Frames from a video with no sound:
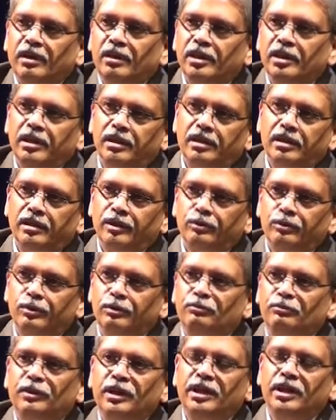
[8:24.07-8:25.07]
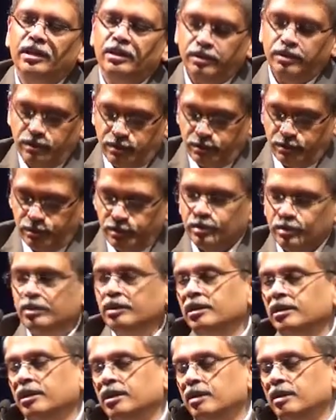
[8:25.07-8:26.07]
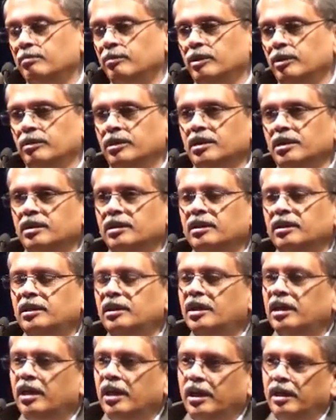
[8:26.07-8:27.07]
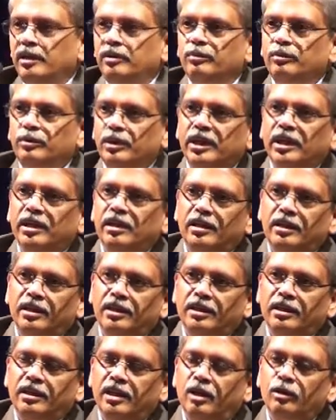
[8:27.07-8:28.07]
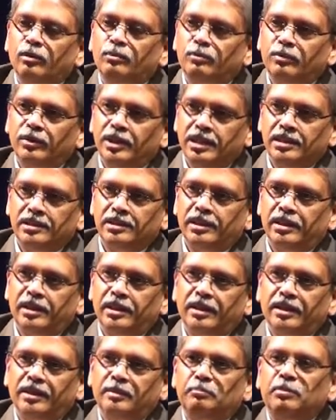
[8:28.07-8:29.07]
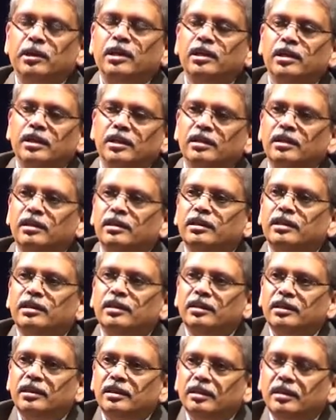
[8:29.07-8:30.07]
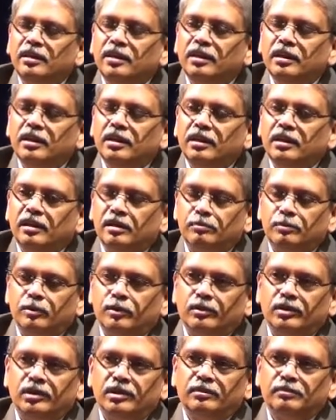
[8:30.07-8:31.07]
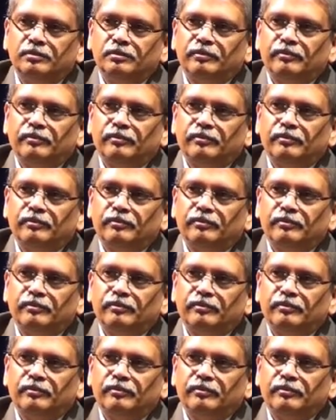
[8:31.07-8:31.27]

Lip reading: Then you would feed it into the computer and you would get an output as a printed report.